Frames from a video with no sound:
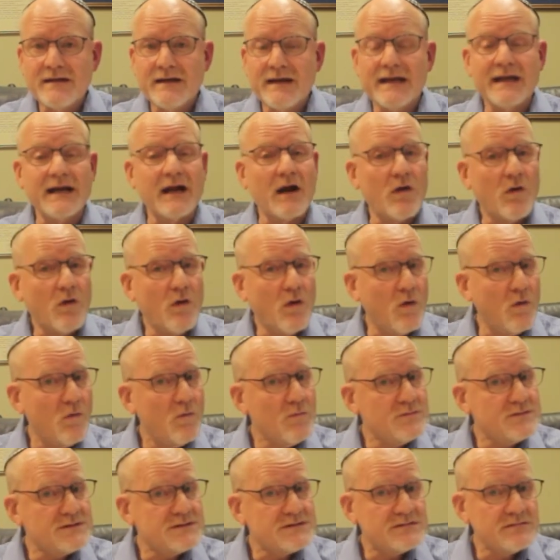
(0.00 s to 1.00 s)
in our
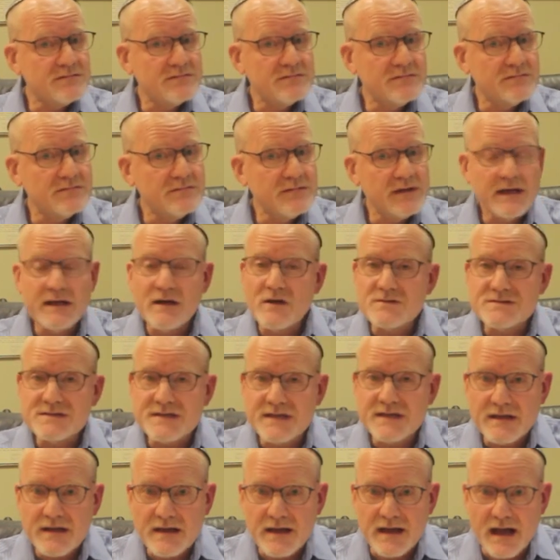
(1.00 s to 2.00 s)
homes, in our
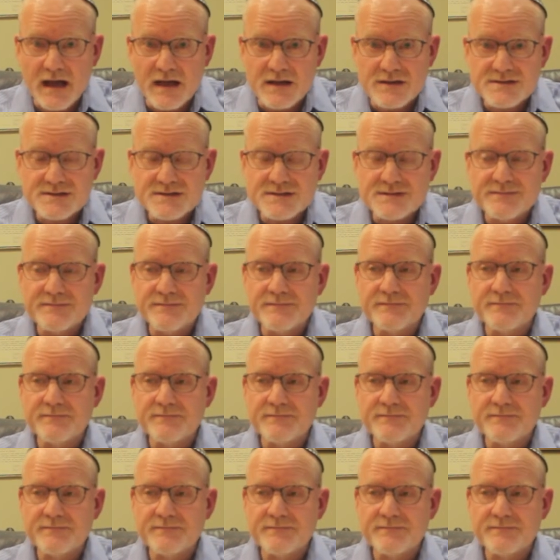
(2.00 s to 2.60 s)
synagogues.